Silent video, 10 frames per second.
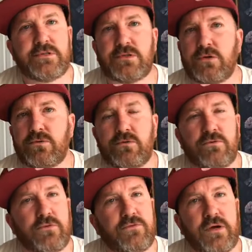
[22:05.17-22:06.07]
is going through the
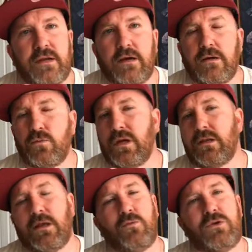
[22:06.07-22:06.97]
roof right now,
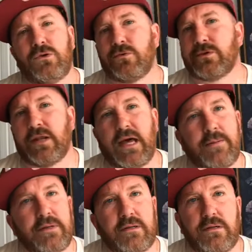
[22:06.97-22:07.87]
and we knew it was going to
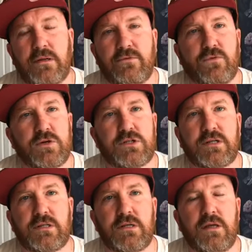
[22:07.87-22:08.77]
happen.
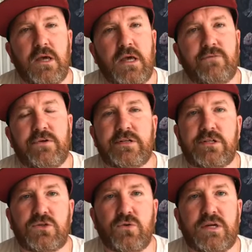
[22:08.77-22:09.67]
Unfortunately, if you're in a
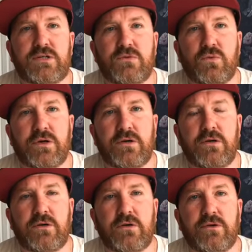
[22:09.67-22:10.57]
situation where
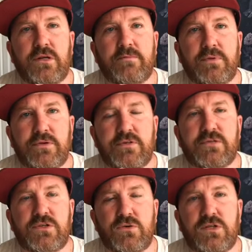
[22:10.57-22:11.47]
you're in an abusive
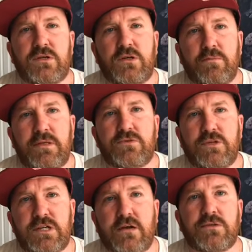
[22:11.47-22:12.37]
situation, can you please
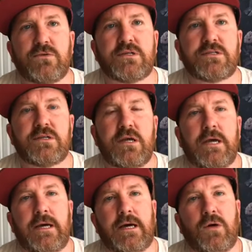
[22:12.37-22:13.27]
reach out to us?
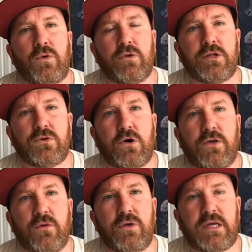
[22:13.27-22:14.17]
We want to do all
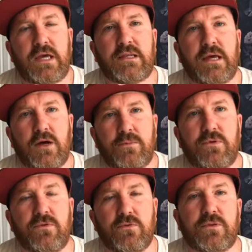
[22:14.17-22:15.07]
that we can to help you
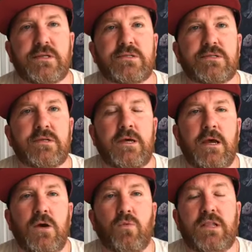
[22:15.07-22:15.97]
through this.
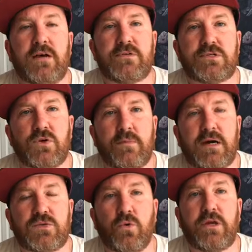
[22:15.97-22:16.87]
We love you so
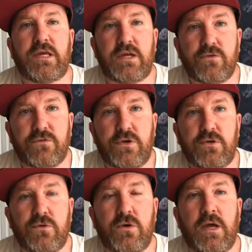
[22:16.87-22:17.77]
much. We're here for
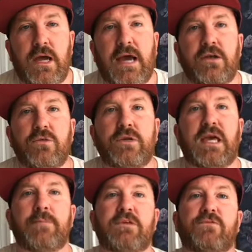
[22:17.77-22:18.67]
you. I know that we
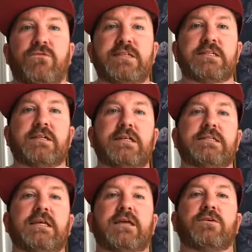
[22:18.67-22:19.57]
can't be physically
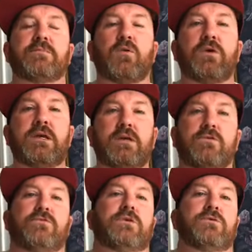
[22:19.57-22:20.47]
together, but we're here
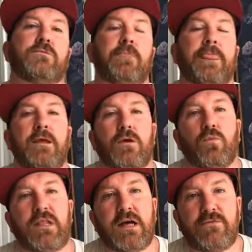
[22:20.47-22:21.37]
for you.
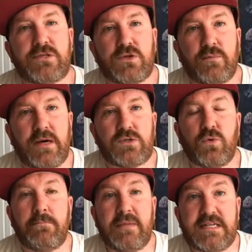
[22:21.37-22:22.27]
We love you so much.
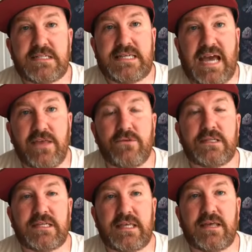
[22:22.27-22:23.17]
We missed gathering
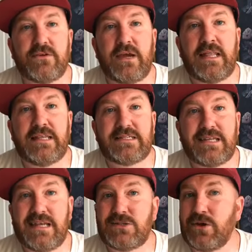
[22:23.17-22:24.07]
together. And
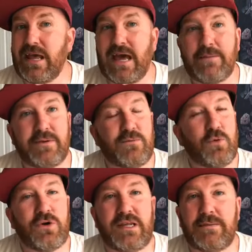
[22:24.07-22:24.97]
listen, it's going to happen.
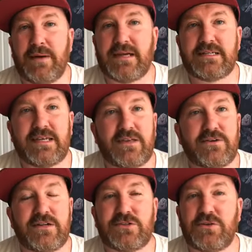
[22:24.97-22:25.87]
We're going to get back together,
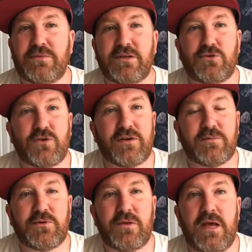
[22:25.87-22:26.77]
and it's going to be
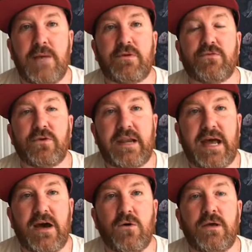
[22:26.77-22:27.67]
incredible. But for
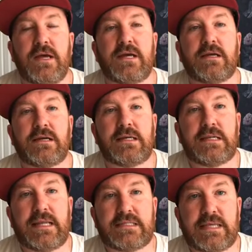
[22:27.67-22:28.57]
now,
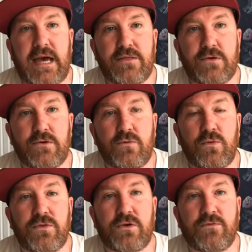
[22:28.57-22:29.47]
let's gather
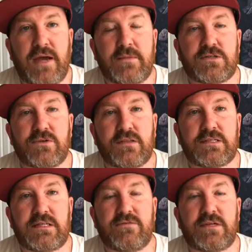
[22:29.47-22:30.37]
with our families around the
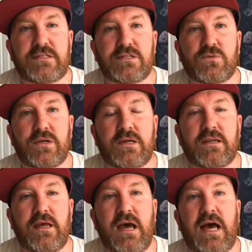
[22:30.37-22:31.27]
TVs this
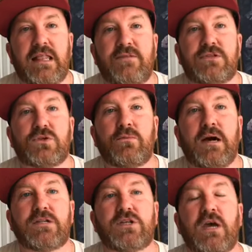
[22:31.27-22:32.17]
weekend. I love you so
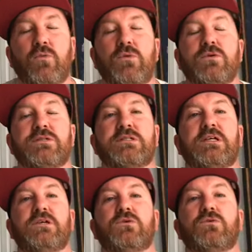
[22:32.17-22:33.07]
much, and we will see
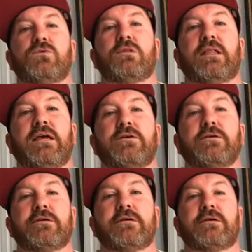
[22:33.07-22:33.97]
you later.
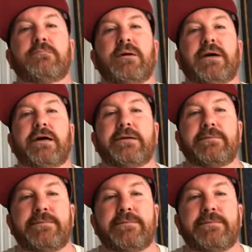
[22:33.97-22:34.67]
Bye-bye.